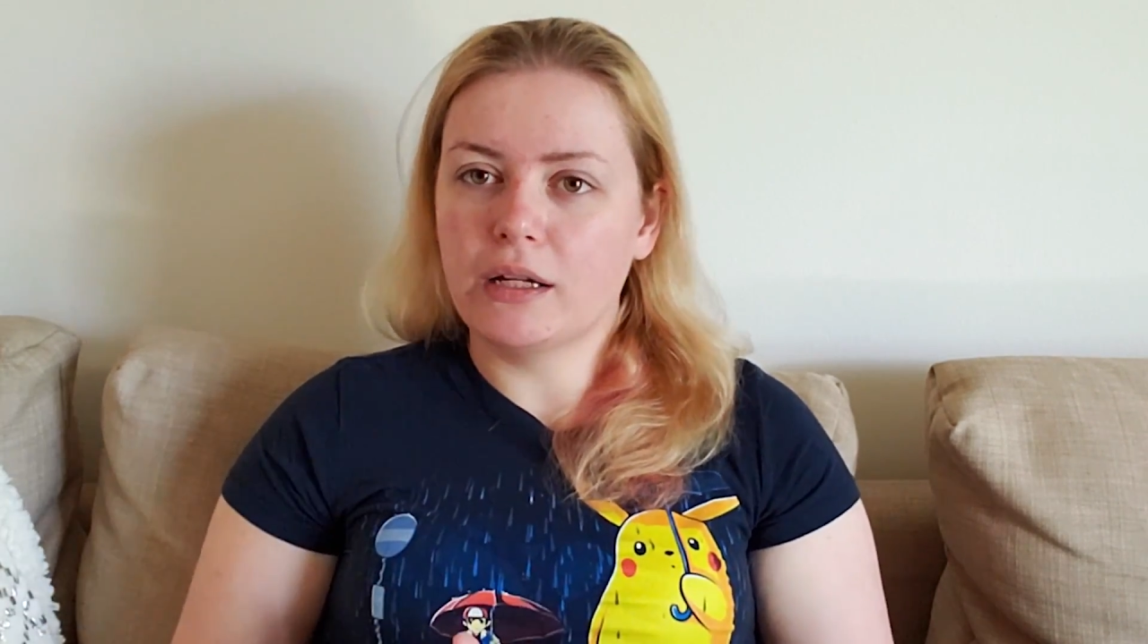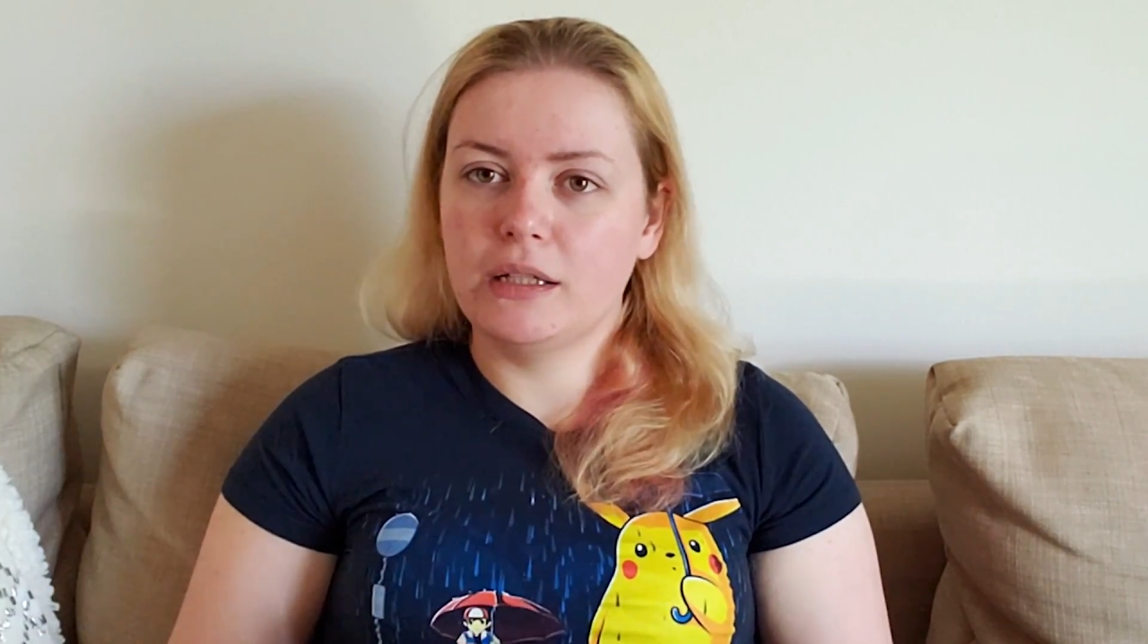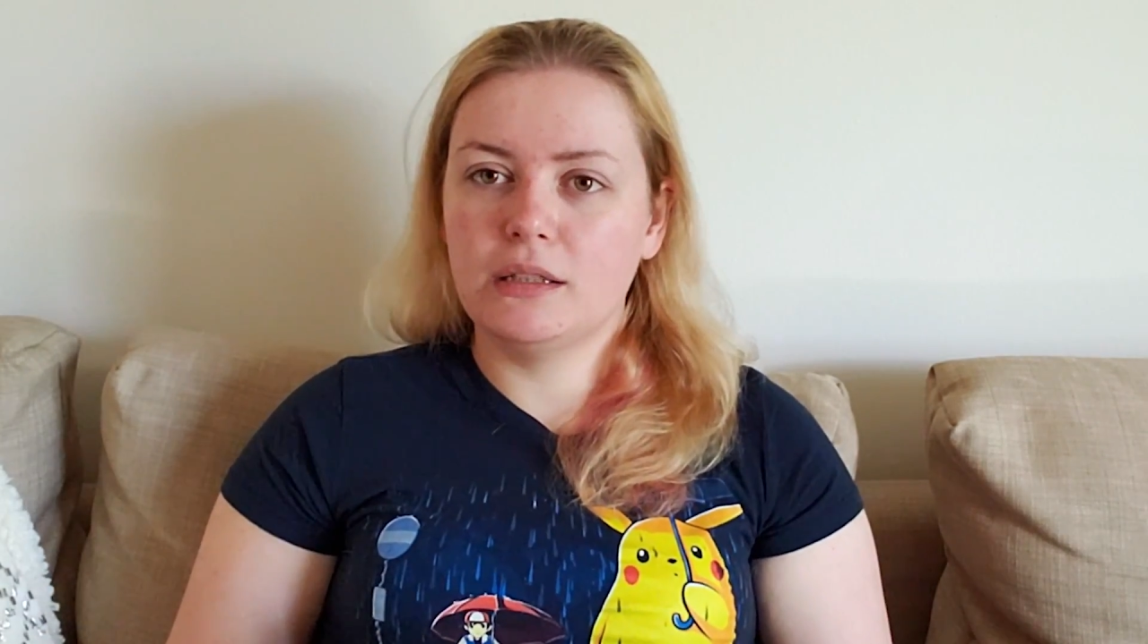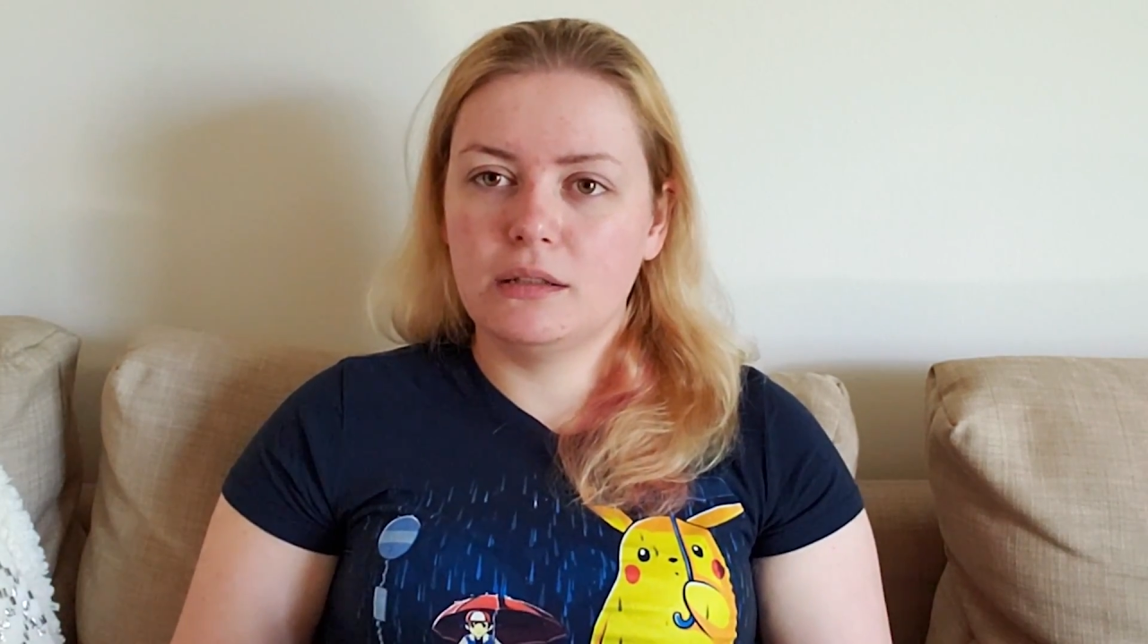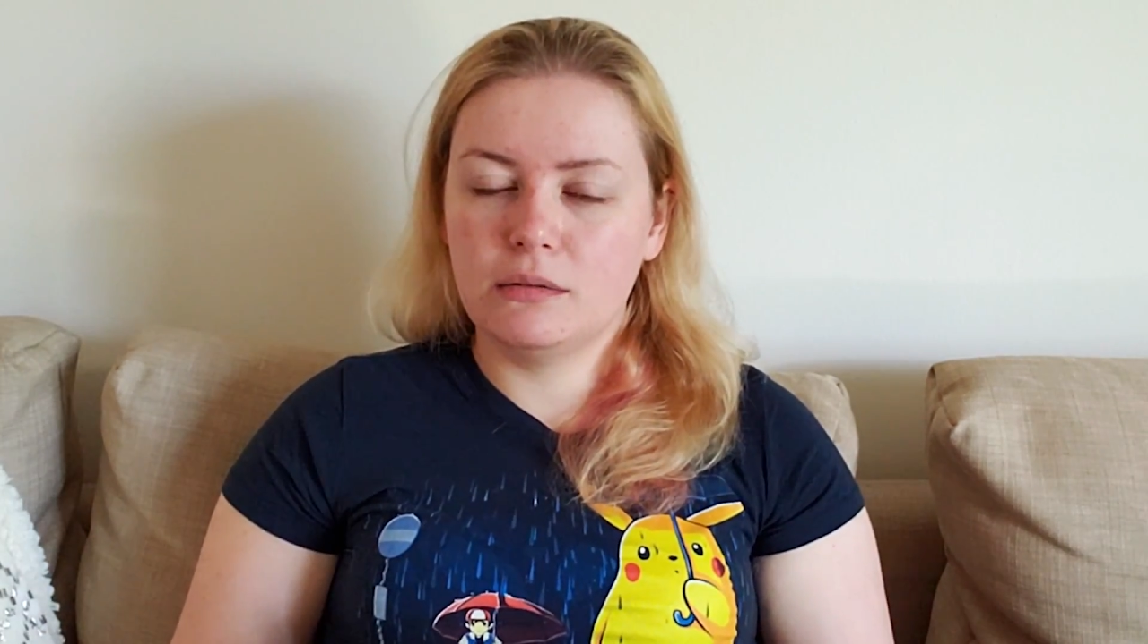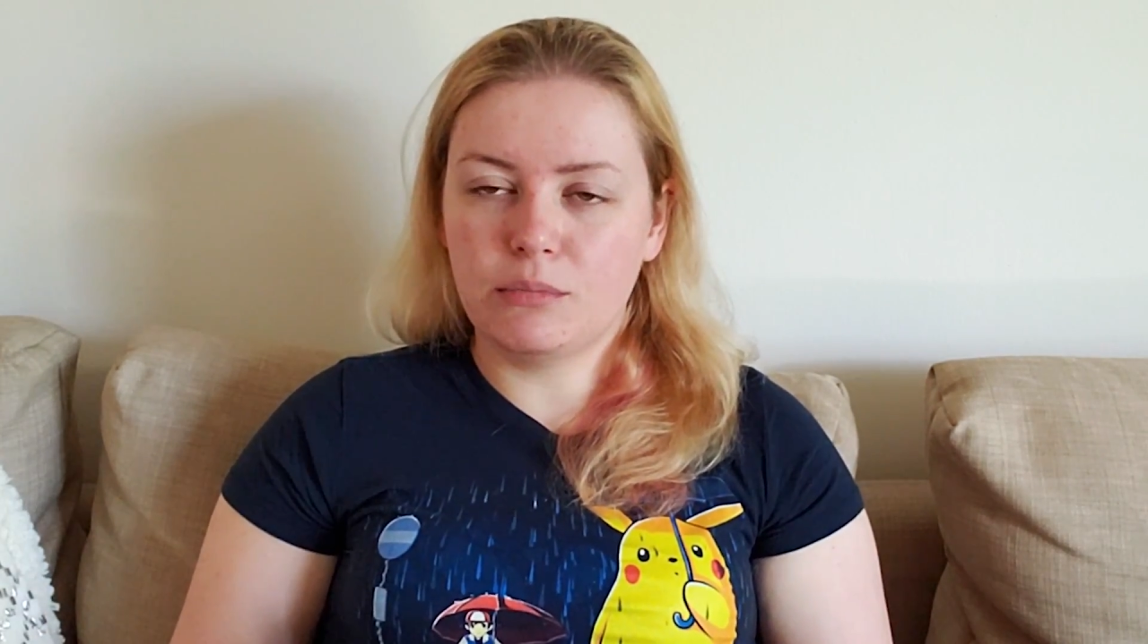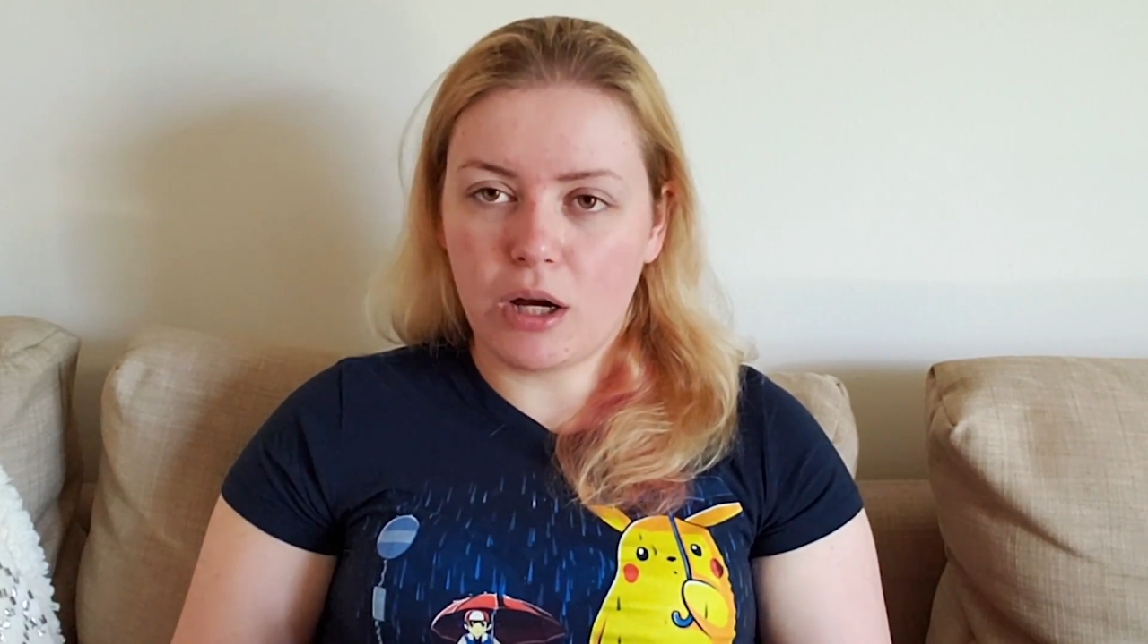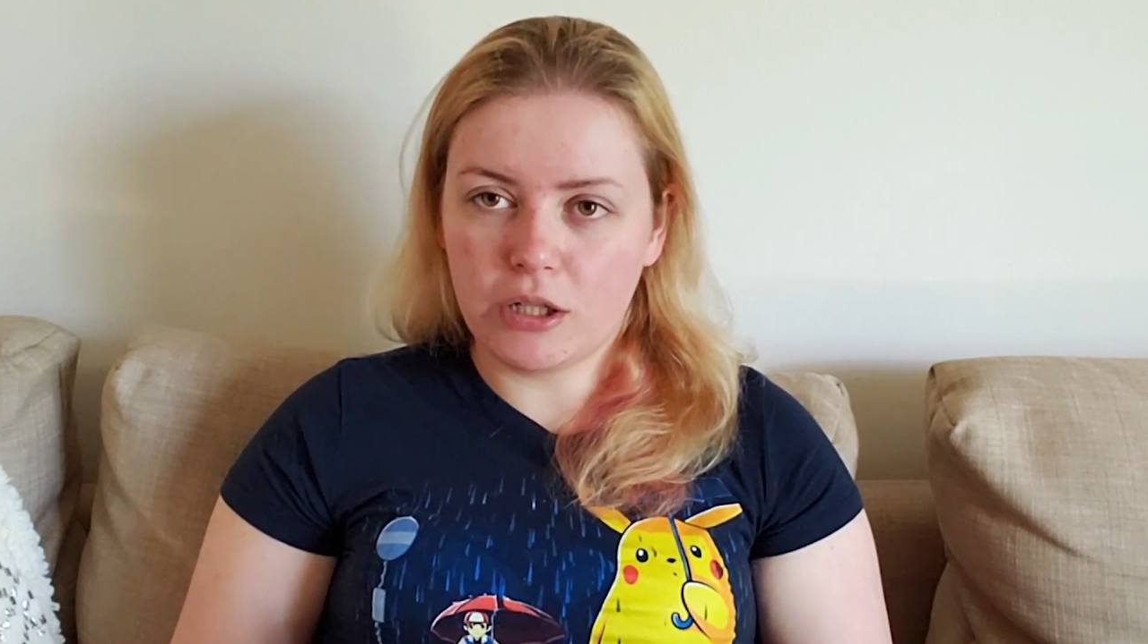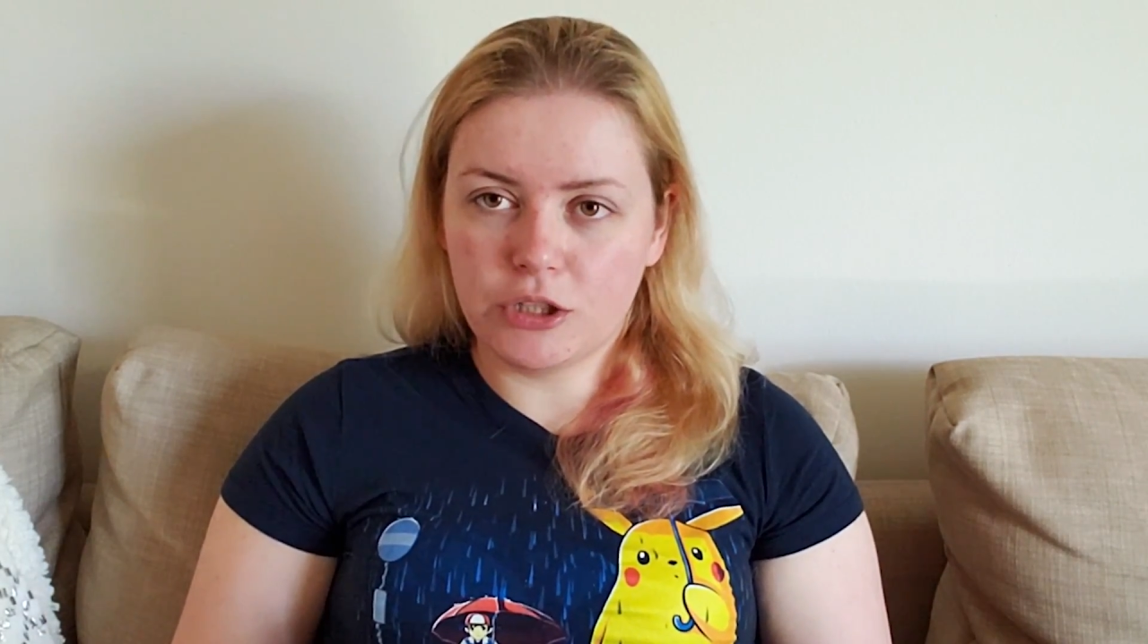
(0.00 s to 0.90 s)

her